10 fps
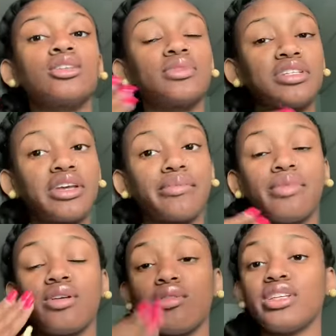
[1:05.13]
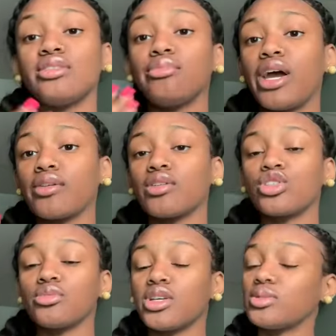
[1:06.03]
Sometimes I erase the
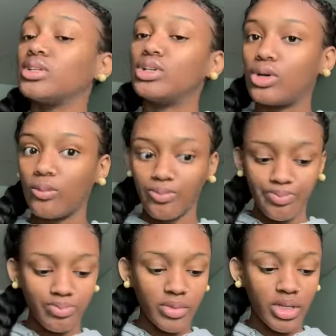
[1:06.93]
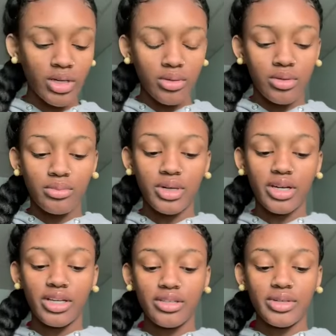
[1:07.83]
background, sometimes I don't.
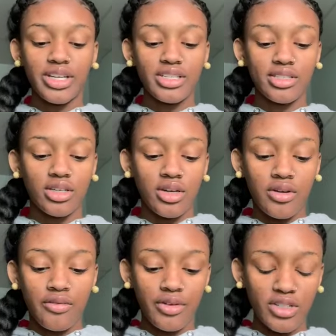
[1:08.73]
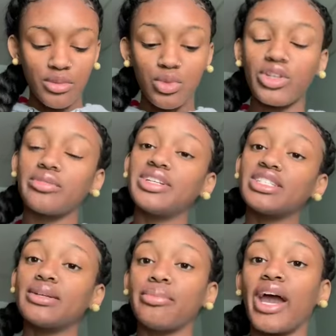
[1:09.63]
But, anyways, first, I'm going to
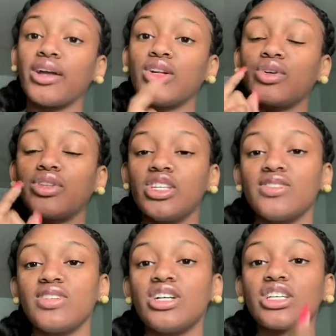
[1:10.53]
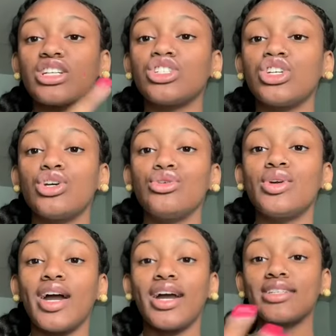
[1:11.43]
erase the background on this video so I can show you
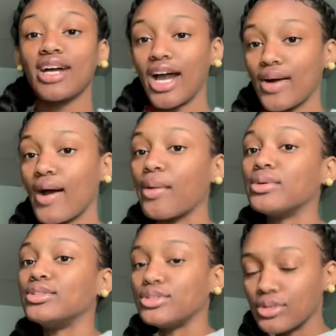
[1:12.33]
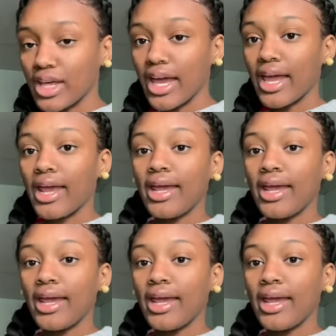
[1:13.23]
guys how I would do that.